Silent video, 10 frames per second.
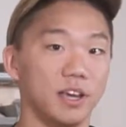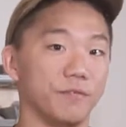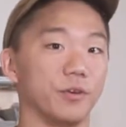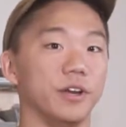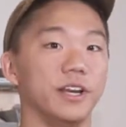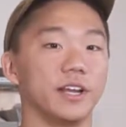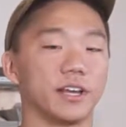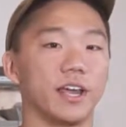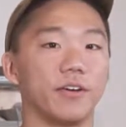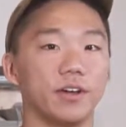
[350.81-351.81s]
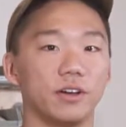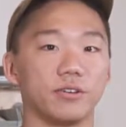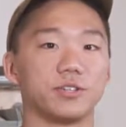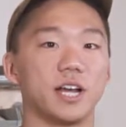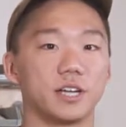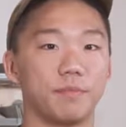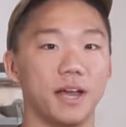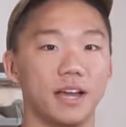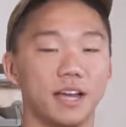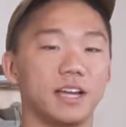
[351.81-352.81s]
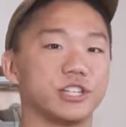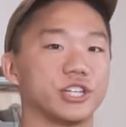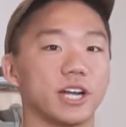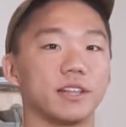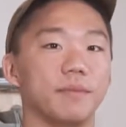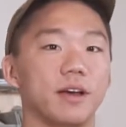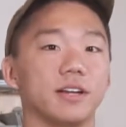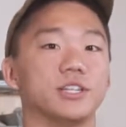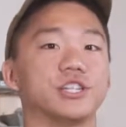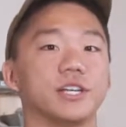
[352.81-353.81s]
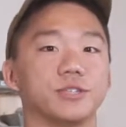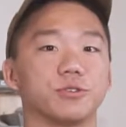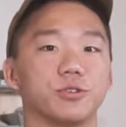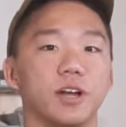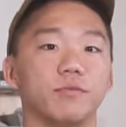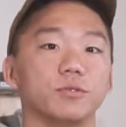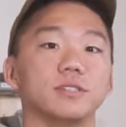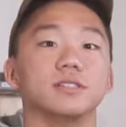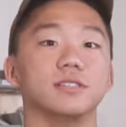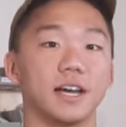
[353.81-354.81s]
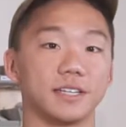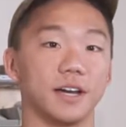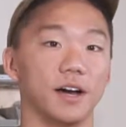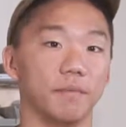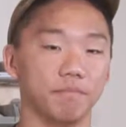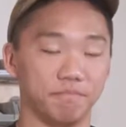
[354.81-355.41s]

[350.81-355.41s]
If you're needing a carry-on or checked bag, check them out at chestertravels.com.